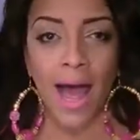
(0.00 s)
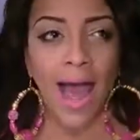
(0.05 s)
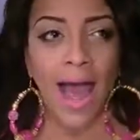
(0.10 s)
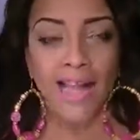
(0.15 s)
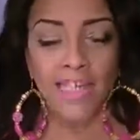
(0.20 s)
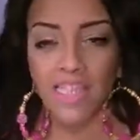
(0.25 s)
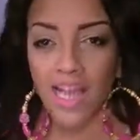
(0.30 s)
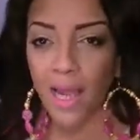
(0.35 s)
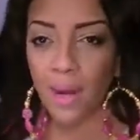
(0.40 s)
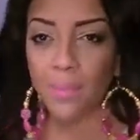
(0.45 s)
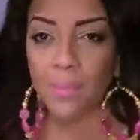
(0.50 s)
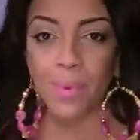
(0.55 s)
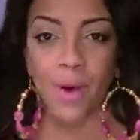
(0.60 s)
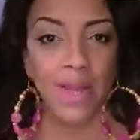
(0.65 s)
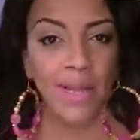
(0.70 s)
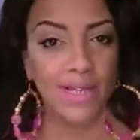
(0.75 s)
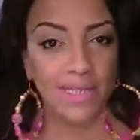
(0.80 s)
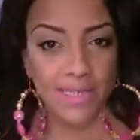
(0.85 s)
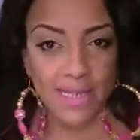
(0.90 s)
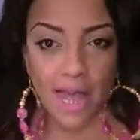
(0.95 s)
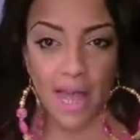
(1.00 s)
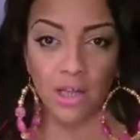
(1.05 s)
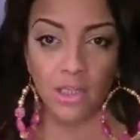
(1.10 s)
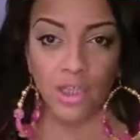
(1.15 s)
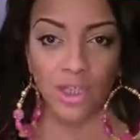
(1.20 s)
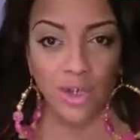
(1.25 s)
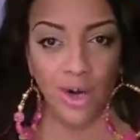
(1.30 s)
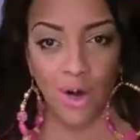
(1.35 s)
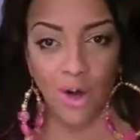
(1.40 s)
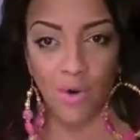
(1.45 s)
I had to like break it down
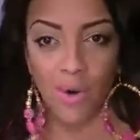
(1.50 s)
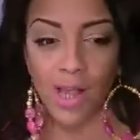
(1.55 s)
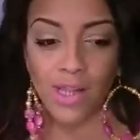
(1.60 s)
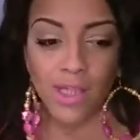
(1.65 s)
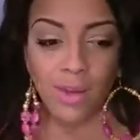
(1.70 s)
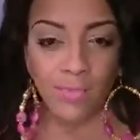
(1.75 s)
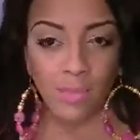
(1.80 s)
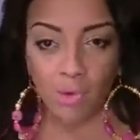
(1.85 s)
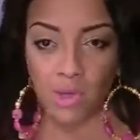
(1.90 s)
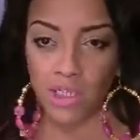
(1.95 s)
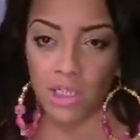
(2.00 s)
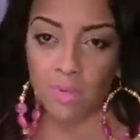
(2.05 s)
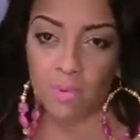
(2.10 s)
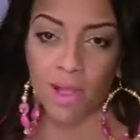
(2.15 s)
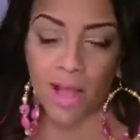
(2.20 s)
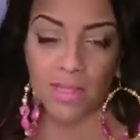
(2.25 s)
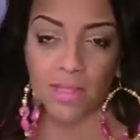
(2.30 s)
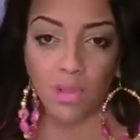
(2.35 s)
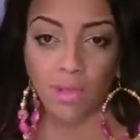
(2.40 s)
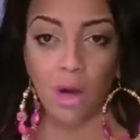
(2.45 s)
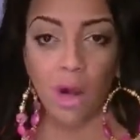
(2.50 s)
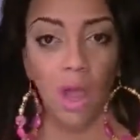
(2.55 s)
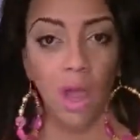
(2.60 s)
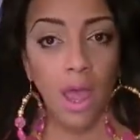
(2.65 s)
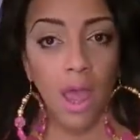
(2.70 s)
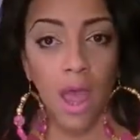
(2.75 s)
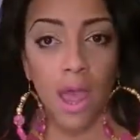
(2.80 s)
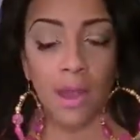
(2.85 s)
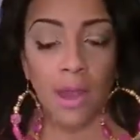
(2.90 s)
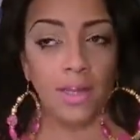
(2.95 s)
to her at the beauty supply store.
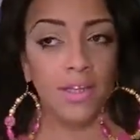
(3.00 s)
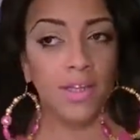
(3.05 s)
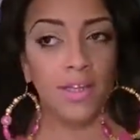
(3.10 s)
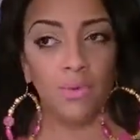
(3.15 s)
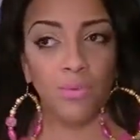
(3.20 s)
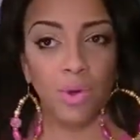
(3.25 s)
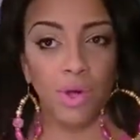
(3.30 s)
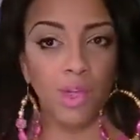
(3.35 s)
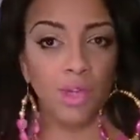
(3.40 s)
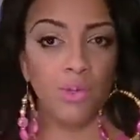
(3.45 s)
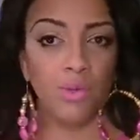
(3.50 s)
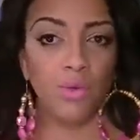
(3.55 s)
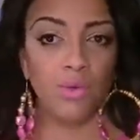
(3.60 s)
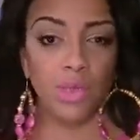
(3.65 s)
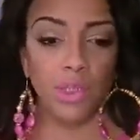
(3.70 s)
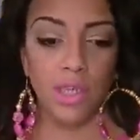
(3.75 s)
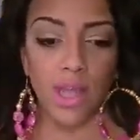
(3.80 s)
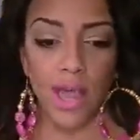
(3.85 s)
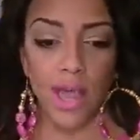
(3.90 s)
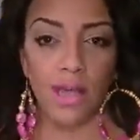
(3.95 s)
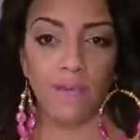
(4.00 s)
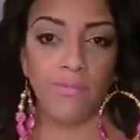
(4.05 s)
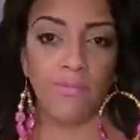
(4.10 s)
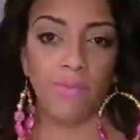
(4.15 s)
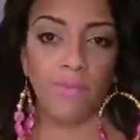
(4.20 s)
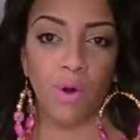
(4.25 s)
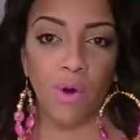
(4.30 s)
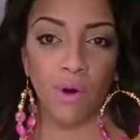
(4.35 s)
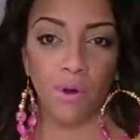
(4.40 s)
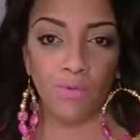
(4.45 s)
And I didn't want to use the
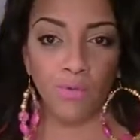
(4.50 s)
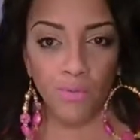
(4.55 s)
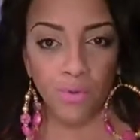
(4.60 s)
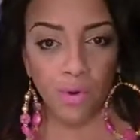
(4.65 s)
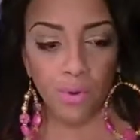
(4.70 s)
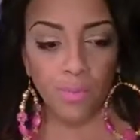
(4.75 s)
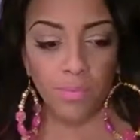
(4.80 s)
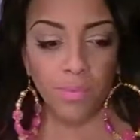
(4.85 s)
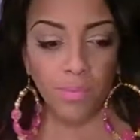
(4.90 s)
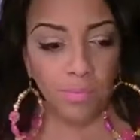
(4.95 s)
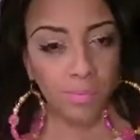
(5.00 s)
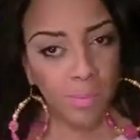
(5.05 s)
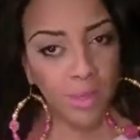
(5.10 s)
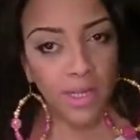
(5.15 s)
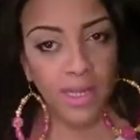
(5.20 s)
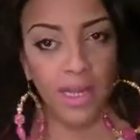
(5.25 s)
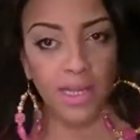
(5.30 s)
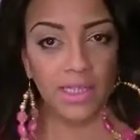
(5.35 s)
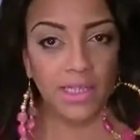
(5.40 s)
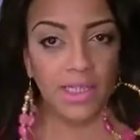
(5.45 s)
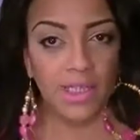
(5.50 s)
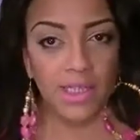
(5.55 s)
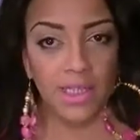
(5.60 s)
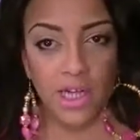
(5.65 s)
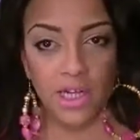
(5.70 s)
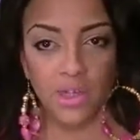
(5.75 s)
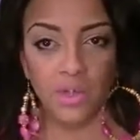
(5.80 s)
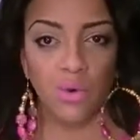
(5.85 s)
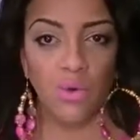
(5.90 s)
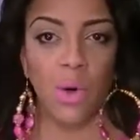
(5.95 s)
F word for meaning as in
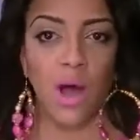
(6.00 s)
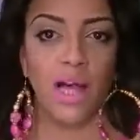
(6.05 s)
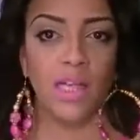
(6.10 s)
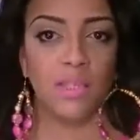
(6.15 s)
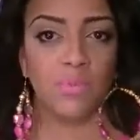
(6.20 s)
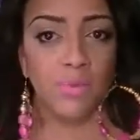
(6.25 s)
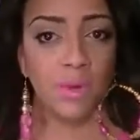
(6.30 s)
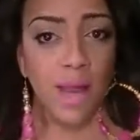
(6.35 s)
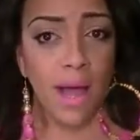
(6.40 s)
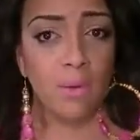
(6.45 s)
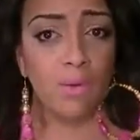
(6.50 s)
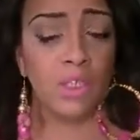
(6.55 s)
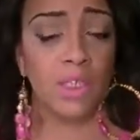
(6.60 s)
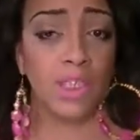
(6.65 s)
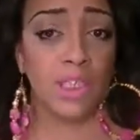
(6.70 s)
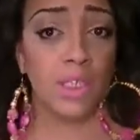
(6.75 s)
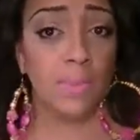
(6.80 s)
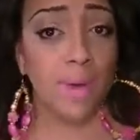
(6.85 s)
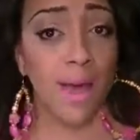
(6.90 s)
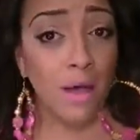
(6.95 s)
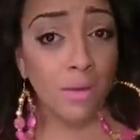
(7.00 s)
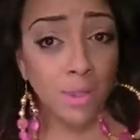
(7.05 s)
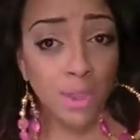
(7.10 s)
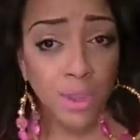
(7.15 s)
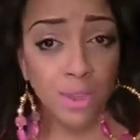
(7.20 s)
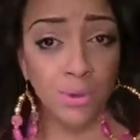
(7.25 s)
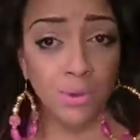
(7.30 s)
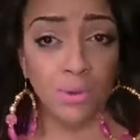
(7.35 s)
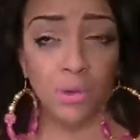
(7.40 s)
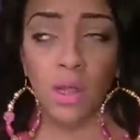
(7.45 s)
sexual wise, but I was just about
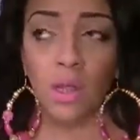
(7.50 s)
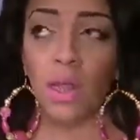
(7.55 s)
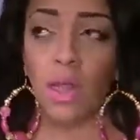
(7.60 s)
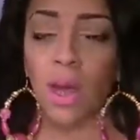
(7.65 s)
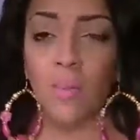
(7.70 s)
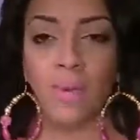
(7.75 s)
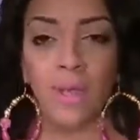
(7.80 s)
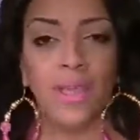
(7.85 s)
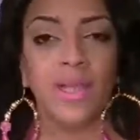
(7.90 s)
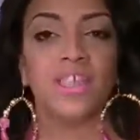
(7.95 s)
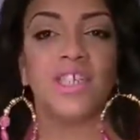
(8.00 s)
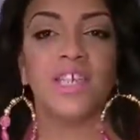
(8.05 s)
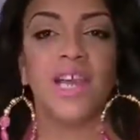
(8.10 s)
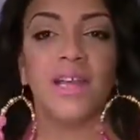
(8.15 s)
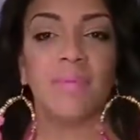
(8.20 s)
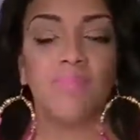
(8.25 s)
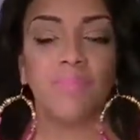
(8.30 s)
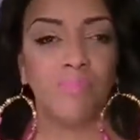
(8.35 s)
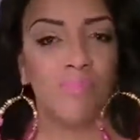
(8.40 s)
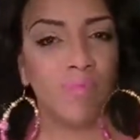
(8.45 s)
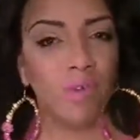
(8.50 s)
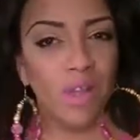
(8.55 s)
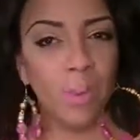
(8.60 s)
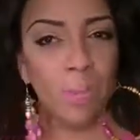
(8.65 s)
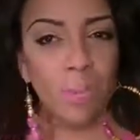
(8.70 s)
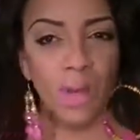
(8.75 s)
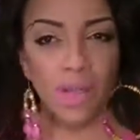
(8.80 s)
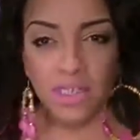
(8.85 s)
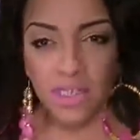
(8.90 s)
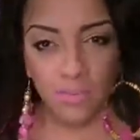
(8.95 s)
to, because she had
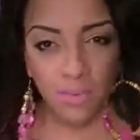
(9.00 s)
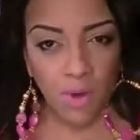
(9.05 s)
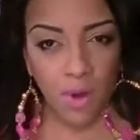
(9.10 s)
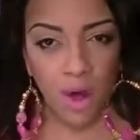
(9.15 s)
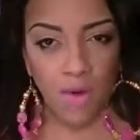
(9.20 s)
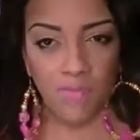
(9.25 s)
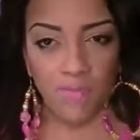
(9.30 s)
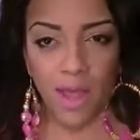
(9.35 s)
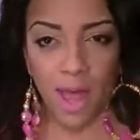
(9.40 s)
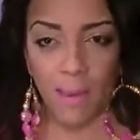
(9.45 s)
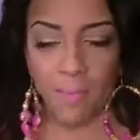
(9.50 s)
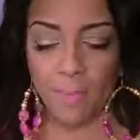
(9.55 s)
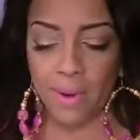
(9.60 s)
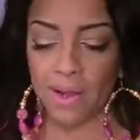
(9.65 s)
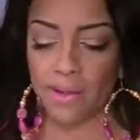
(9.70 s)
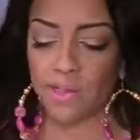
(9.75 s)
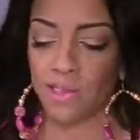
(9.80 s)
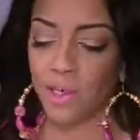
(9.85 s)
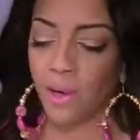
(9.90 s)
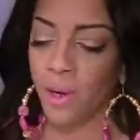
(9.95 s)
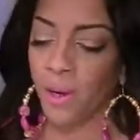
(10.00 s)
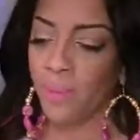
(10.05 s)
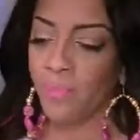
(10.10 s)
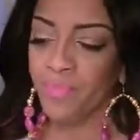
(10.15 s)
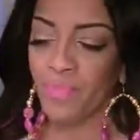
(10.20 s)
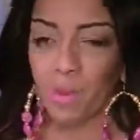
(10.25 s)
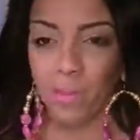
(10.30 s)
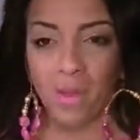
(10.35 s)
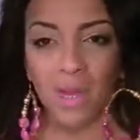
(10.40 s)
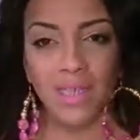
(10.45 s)
really pissed me off that much,
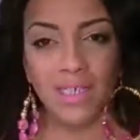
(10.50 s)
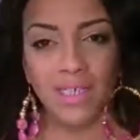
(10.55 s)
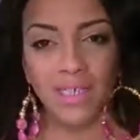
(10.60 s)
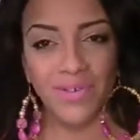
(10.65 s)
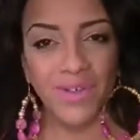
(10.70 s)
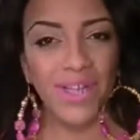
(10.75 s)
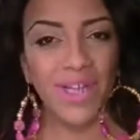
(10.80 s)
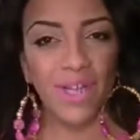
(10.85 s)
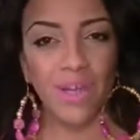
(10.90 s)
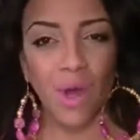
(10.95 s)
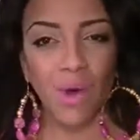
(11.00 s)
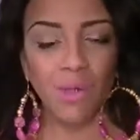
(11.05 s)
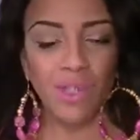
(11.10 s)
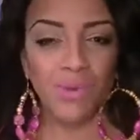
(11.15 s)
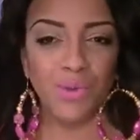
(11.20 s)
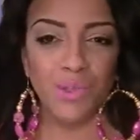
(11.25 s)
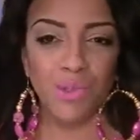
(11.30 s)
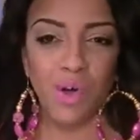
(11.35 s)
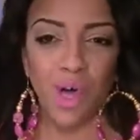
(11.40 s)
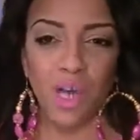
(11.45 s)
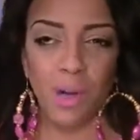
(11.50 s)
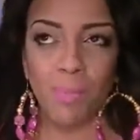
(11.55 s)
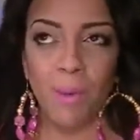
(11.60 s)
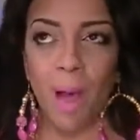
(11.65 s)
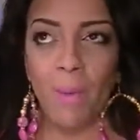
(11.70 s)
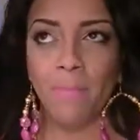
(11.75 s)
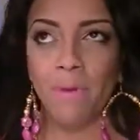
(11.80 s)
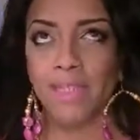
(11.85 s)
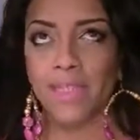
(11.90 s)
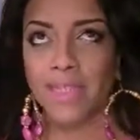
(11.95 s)
because she really didn't know what she was talking
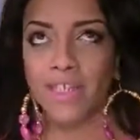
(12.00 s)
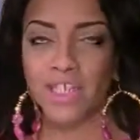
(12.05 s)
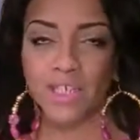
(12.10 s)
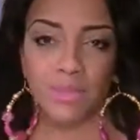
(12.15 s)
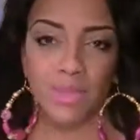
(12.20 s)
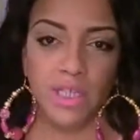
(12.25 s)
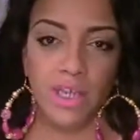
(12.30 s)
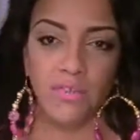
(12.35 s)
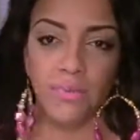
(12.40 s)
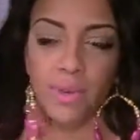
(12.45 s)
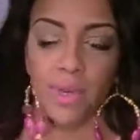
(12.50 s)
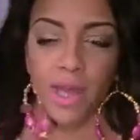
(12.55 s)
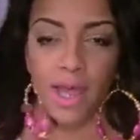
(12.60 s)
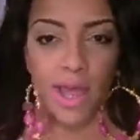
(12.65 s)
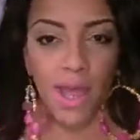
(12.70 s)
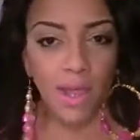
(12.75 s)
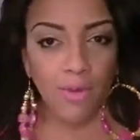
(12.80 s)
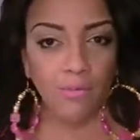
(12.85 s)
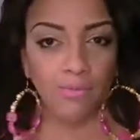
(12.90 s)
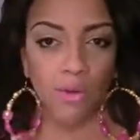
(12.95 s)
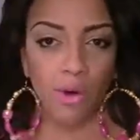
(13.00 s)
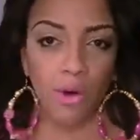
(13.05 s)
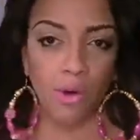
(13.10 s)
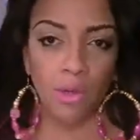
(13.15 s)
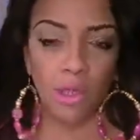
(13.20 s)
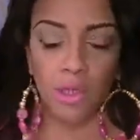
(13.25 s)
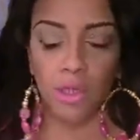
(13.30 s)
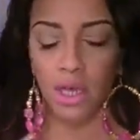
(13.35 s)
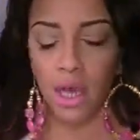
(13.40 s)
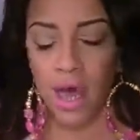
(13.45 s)
about. But then she was giving me the head
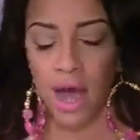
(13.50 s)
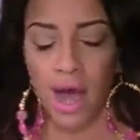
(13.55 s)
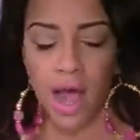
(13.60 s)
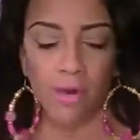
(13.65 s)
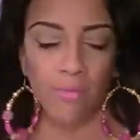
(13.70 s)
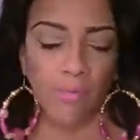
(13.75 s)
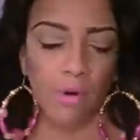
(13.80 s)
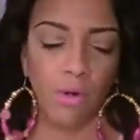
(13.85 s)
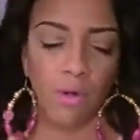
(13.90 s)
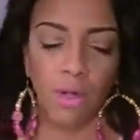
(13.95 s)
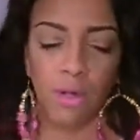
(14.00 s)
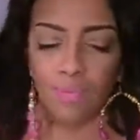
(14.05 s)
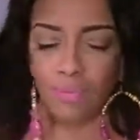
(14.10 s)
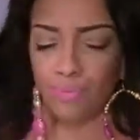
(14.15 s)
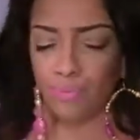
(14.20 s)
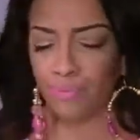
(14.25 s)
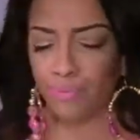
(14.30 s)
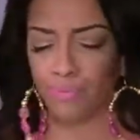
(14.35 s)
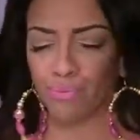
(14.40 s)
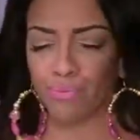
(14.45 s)
roll and the eye roll and